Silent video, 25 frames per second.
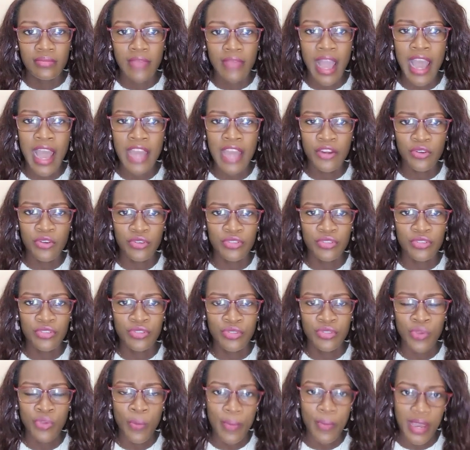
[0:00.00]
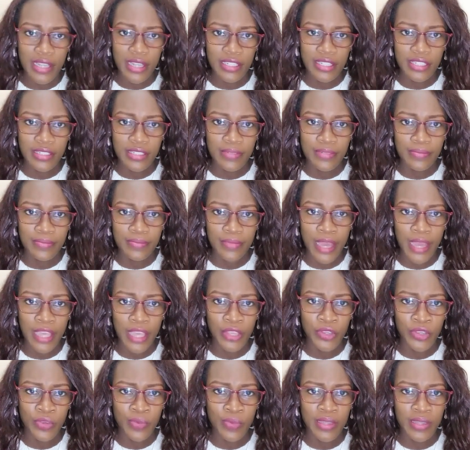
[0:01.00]
handled so much by
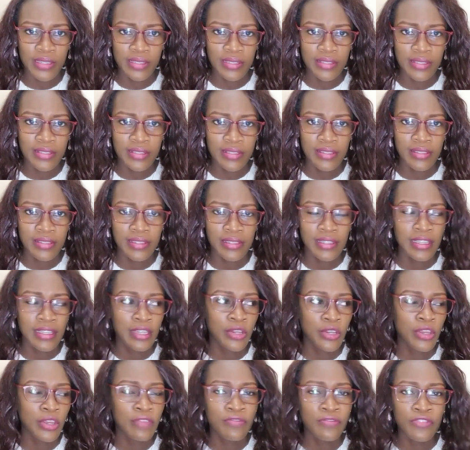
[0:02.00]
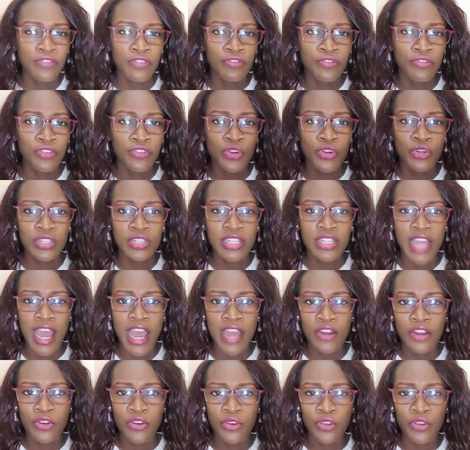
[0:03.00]
humans. You know, if, if you don't
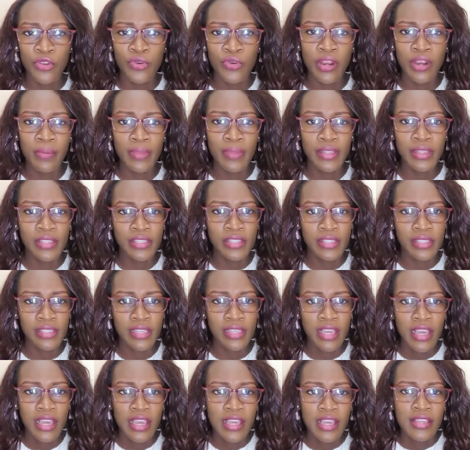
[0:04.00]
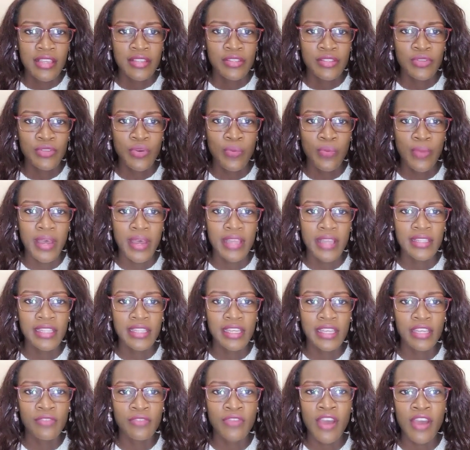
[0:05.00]
handle your rabbits so much,
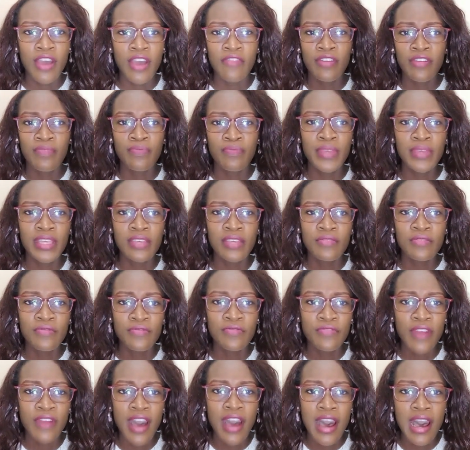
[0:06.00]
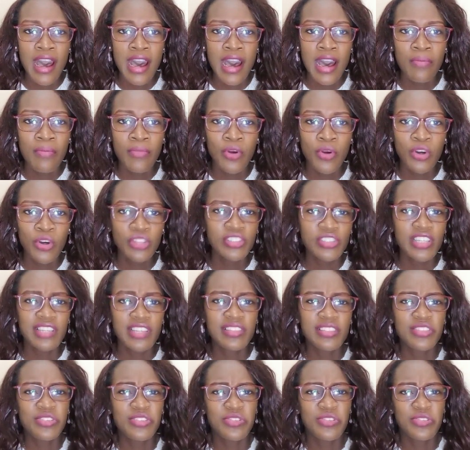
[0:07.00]
like if you have a big farm or
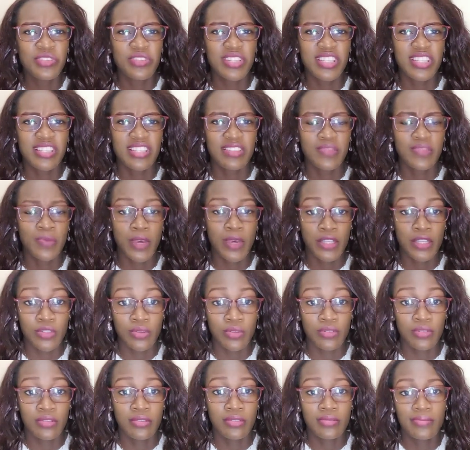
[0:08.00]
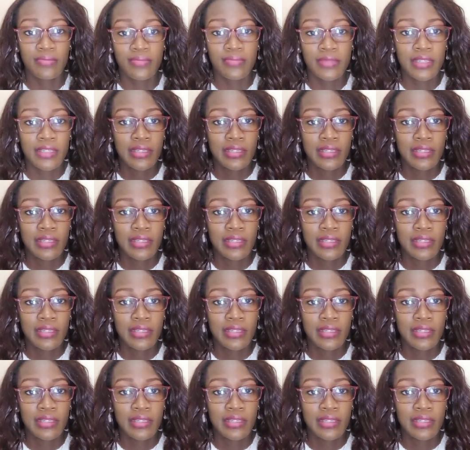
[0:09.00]
just you're not this person who